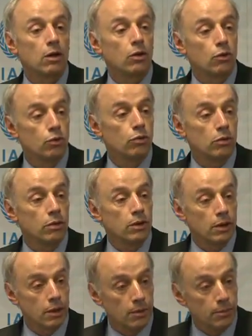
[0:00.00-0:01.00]
who
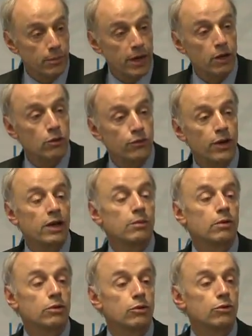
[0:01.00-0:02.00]
make
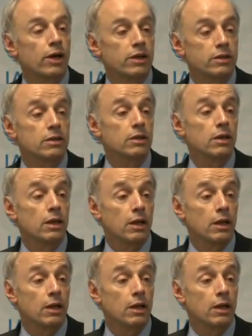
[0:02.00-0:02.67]
available to us